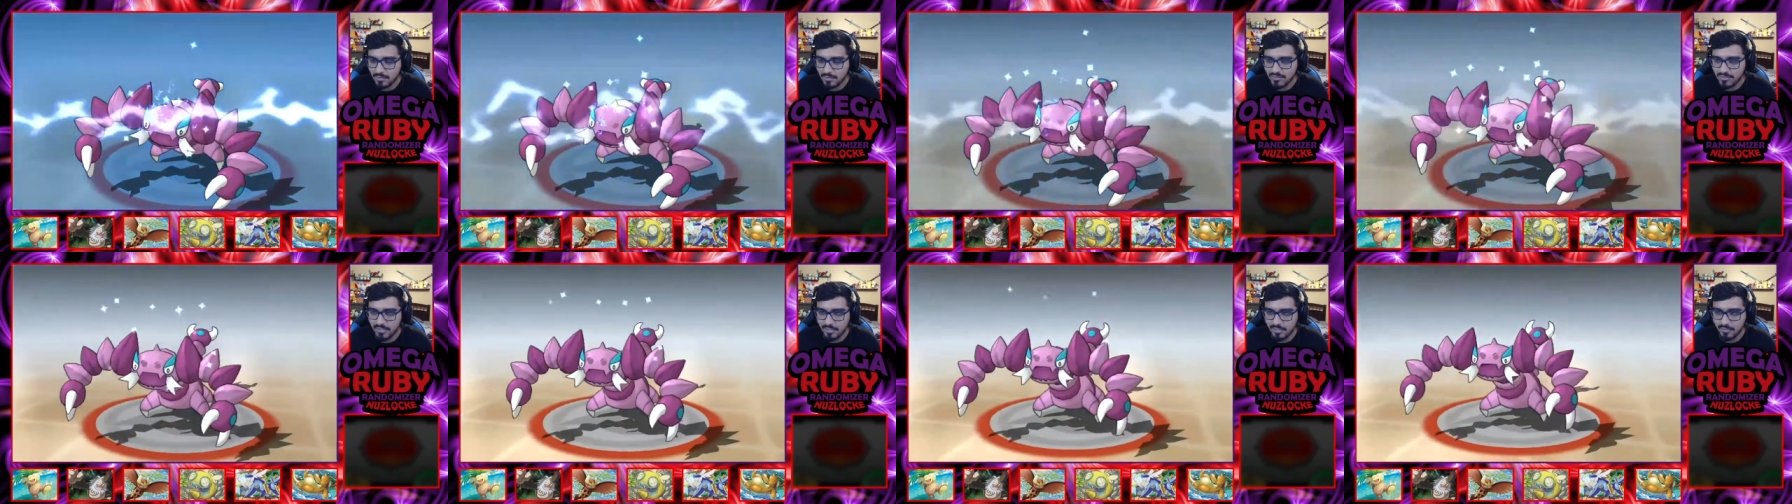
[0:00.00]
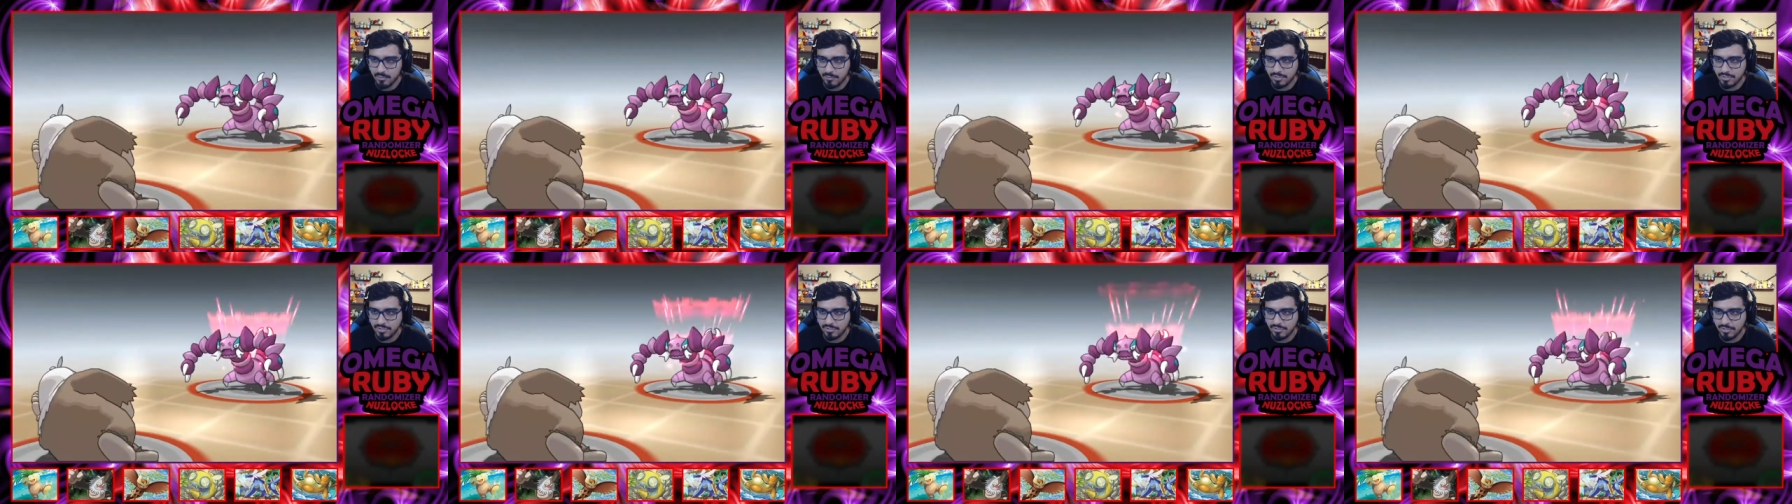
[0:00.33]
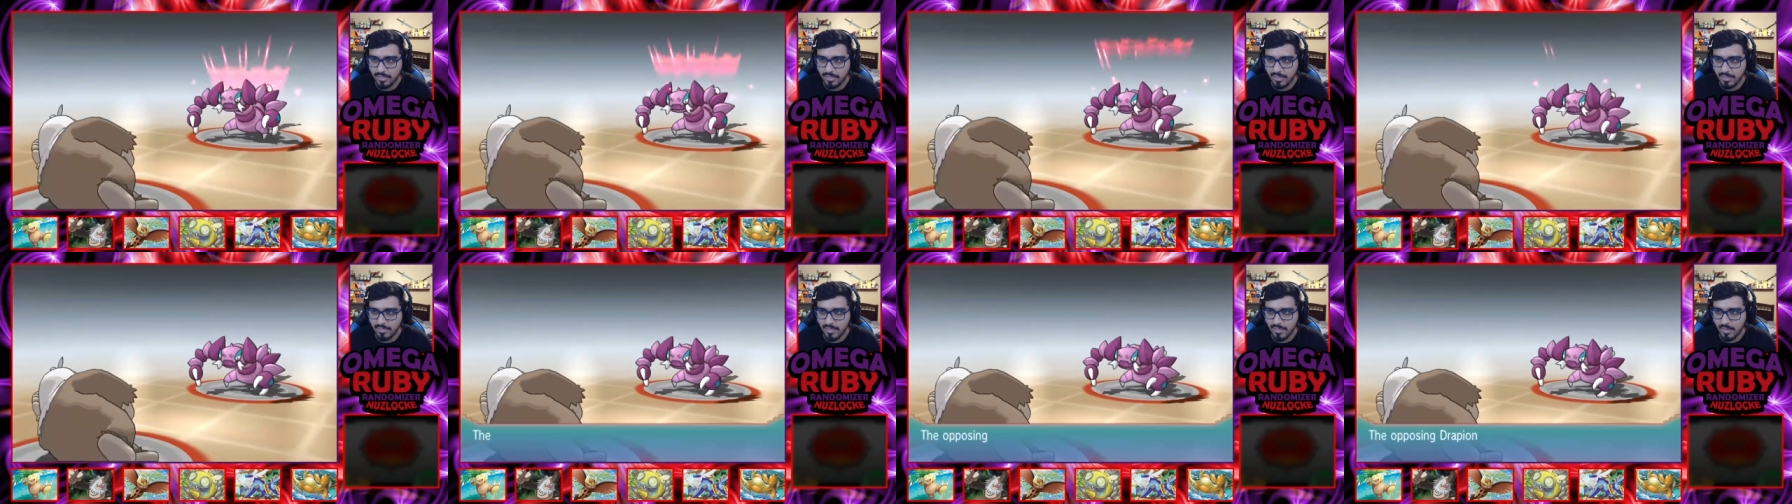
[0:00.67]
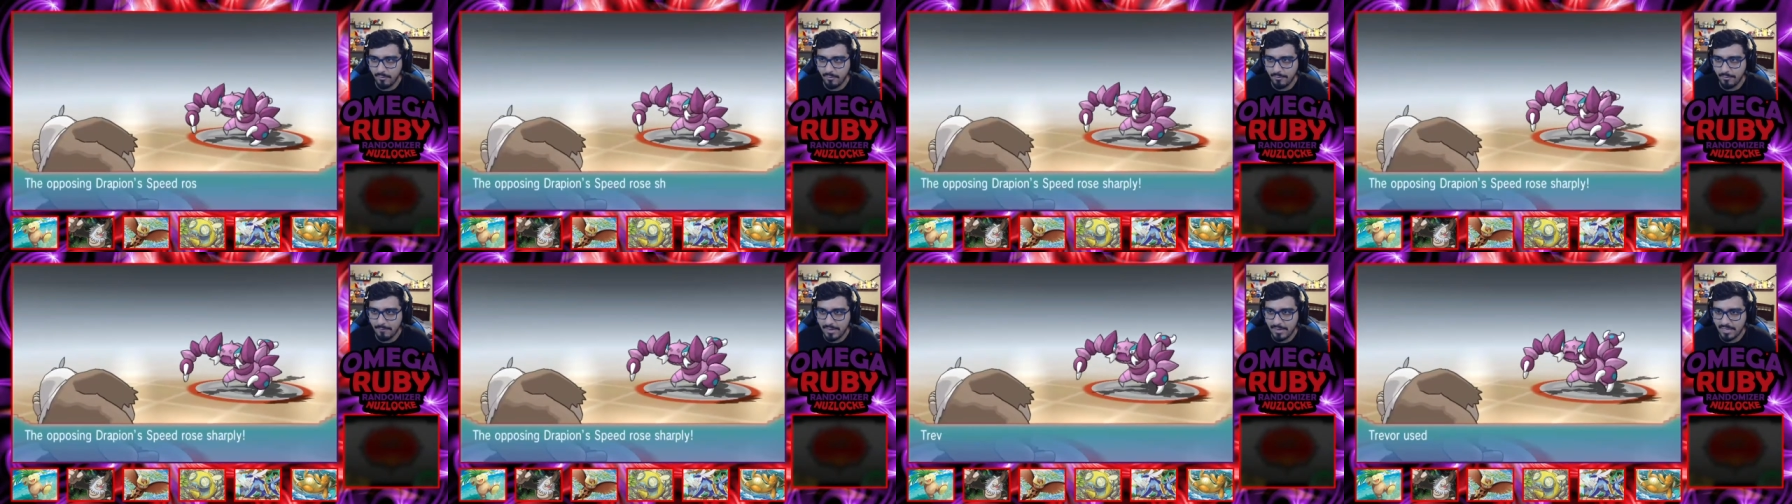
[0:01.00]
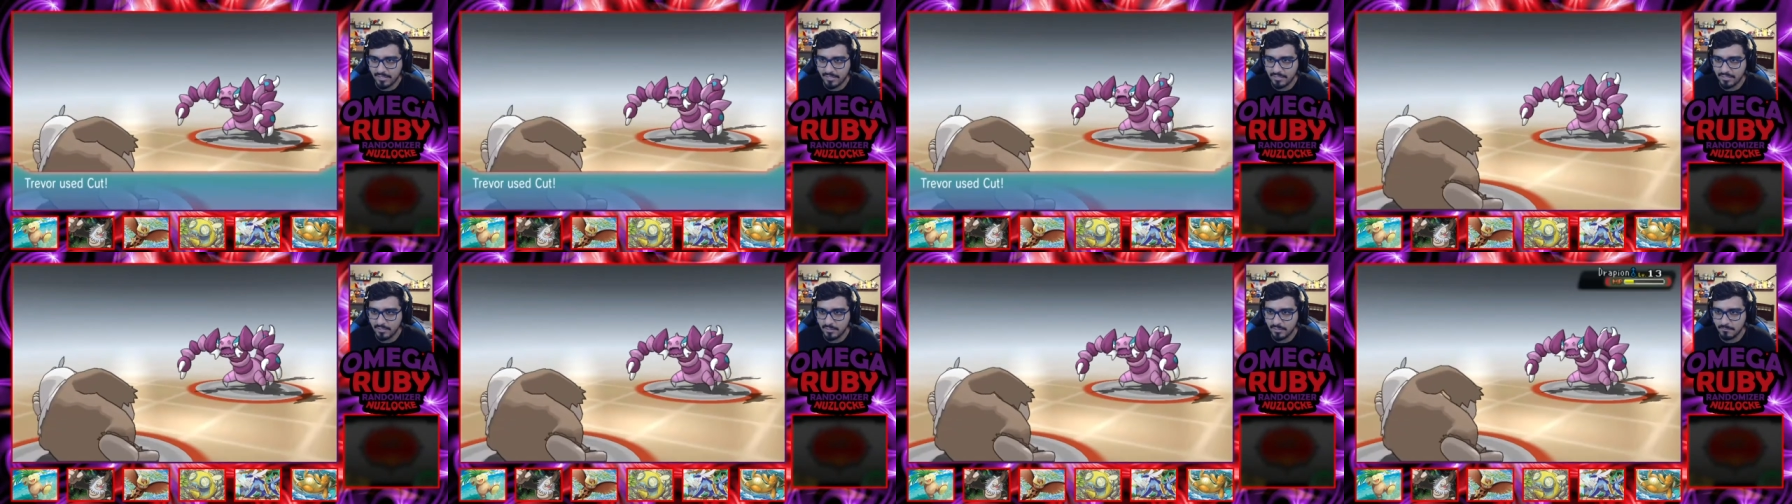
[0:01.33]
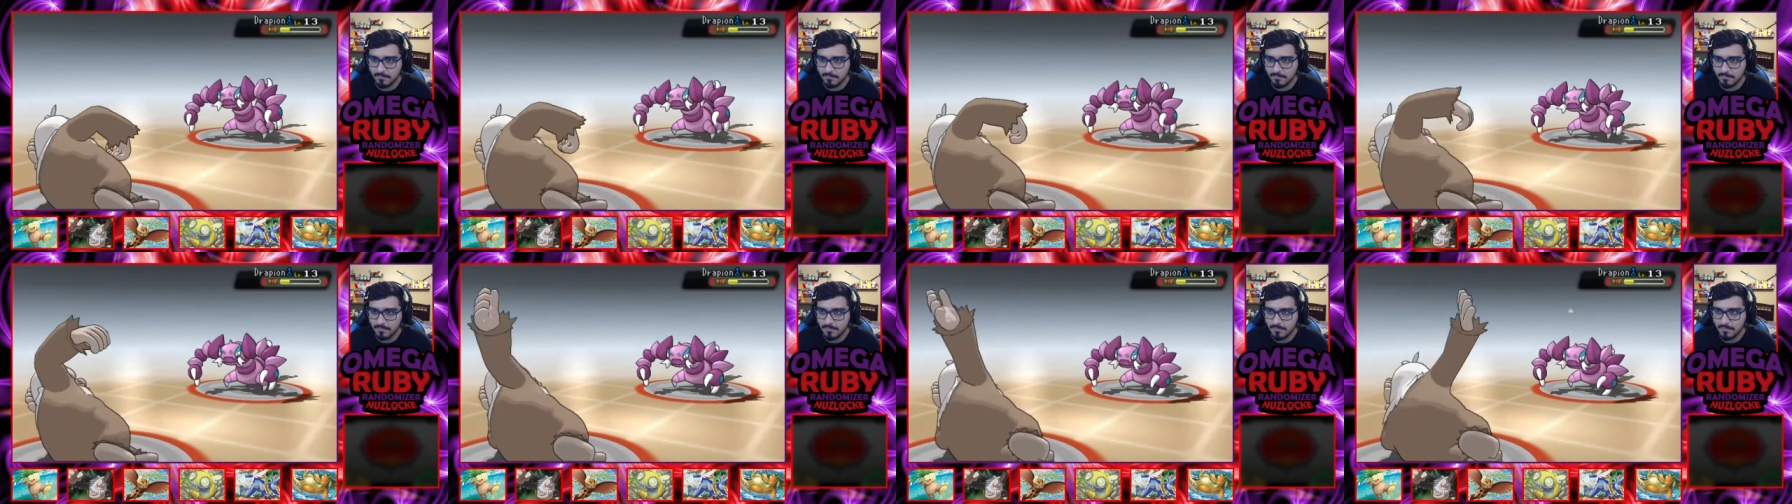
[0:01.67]
actually pushing again. Now I might not kill
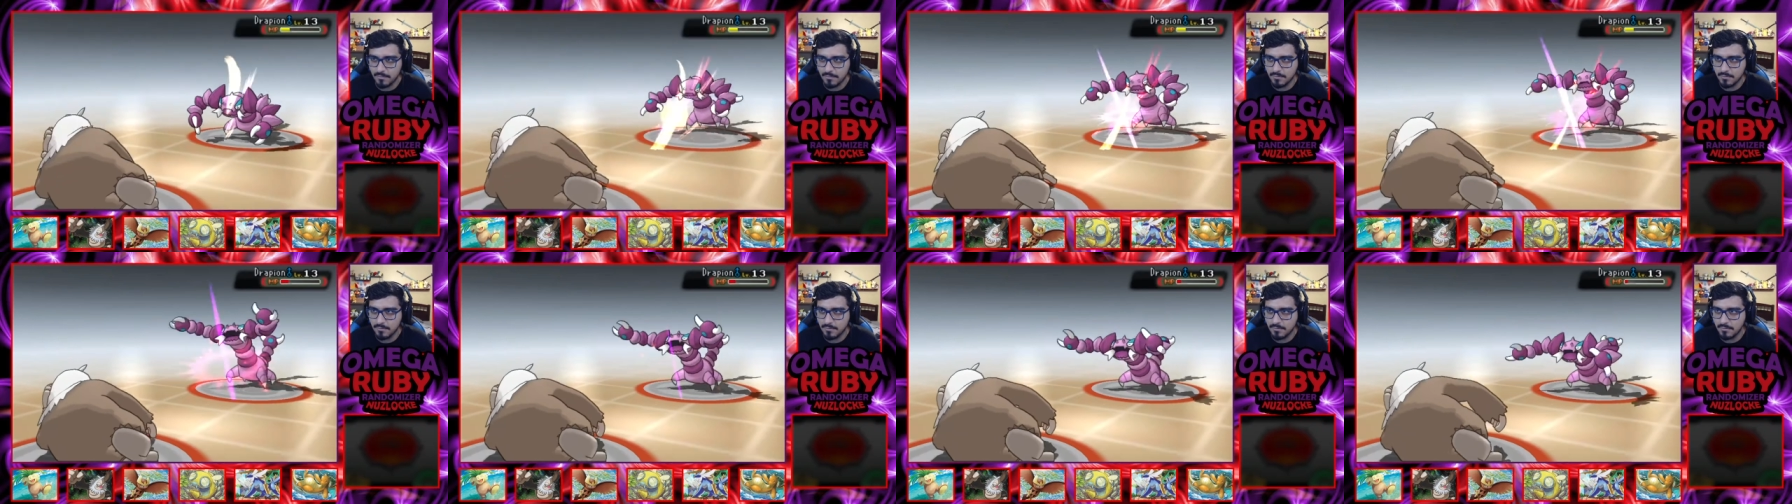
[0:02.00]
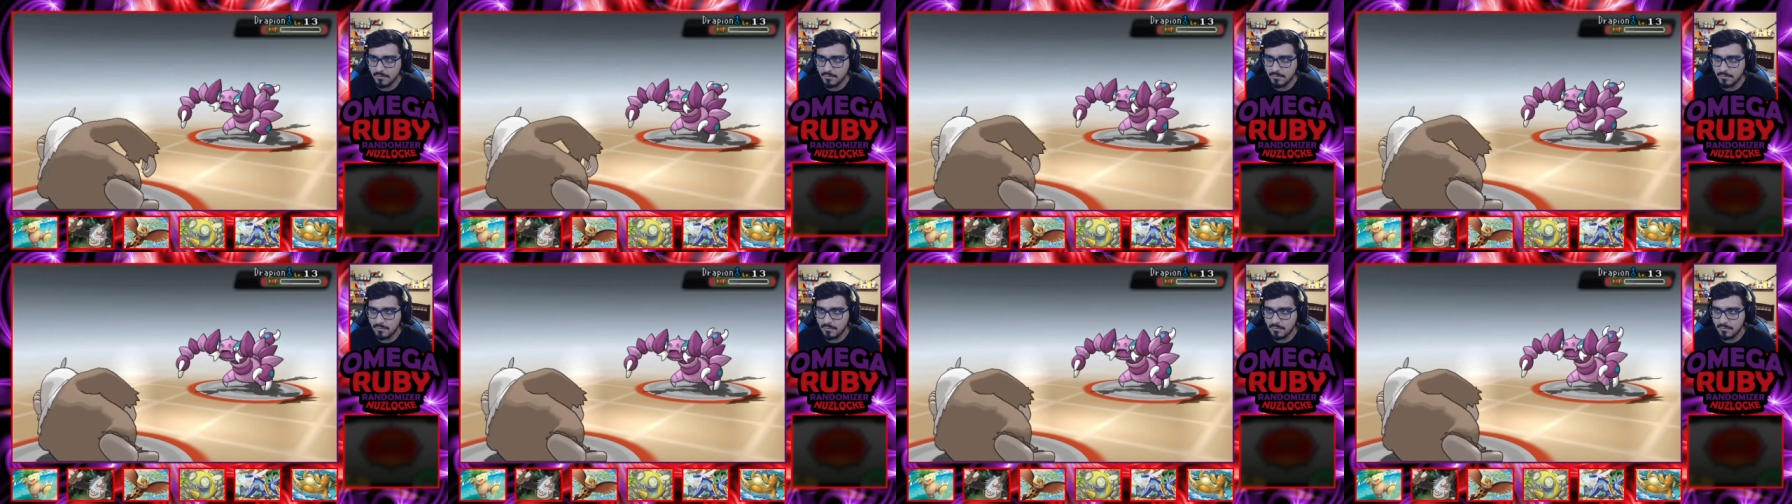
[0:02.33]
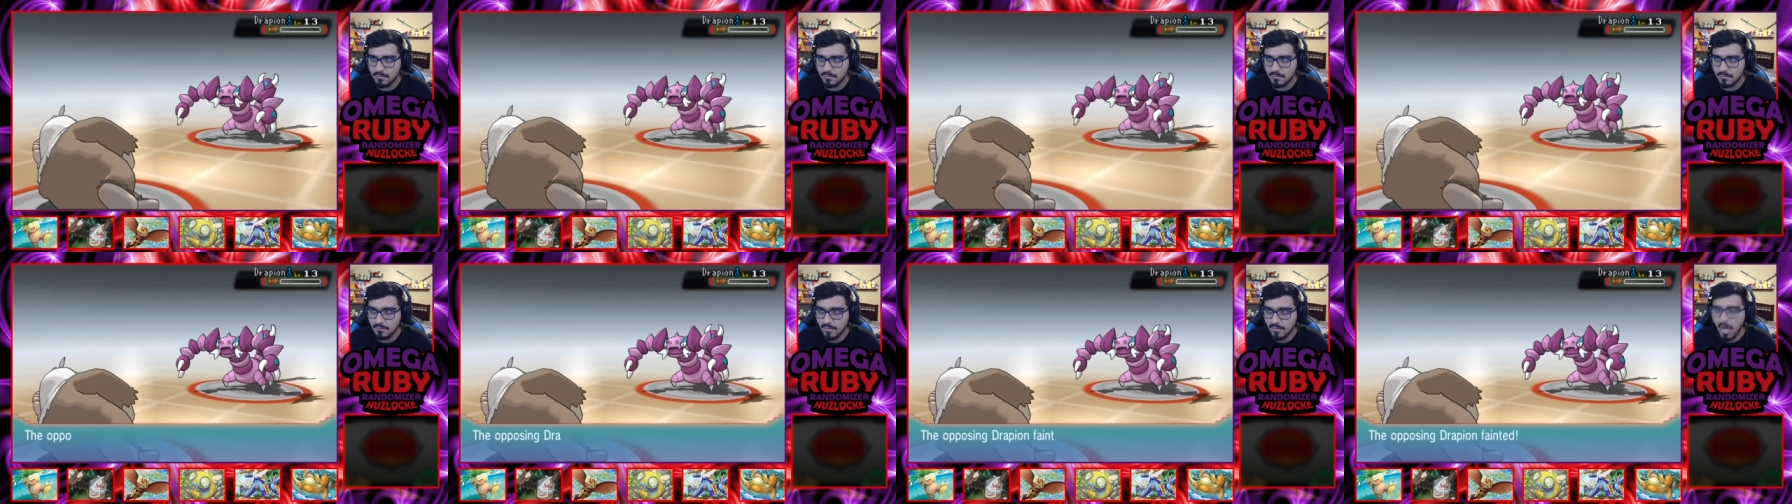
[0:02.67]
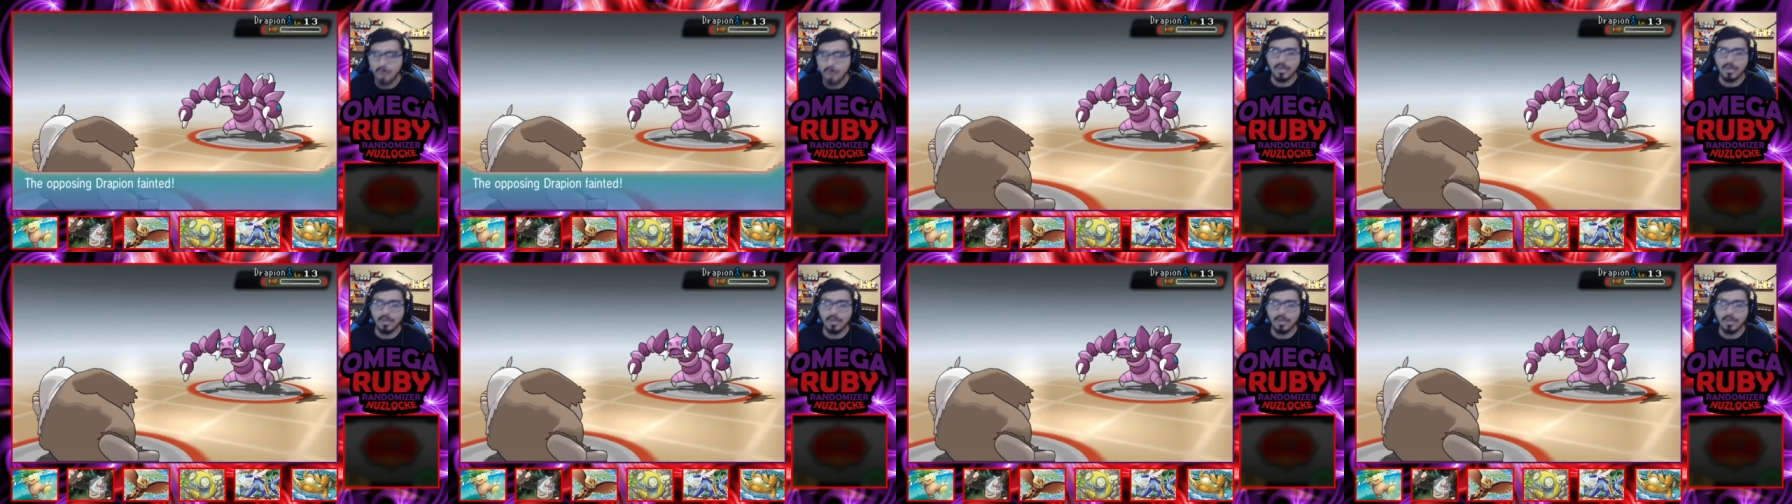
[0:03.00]
him. Okay,